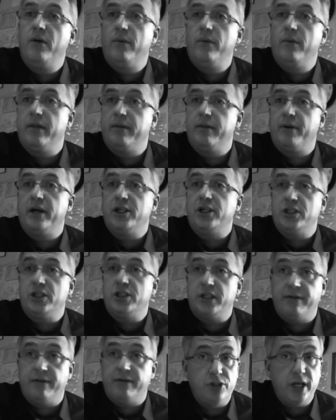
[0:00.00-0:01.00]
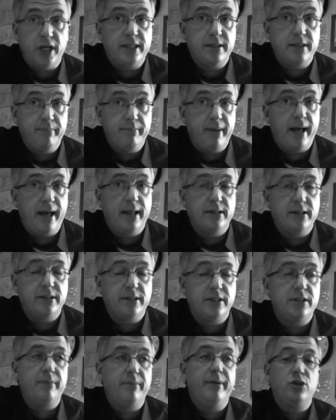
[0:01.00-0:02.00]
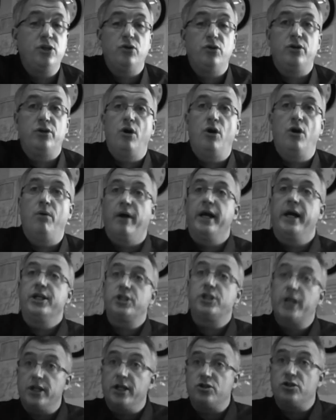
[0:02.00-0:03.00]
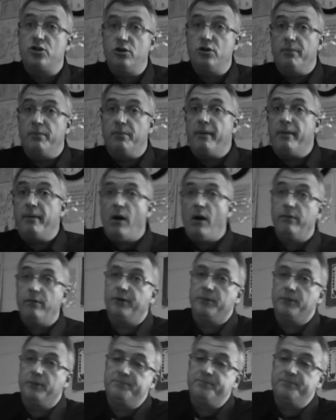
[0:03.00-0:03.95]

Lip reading: where the branches have checks and balances to make sure no branch gets too powerful.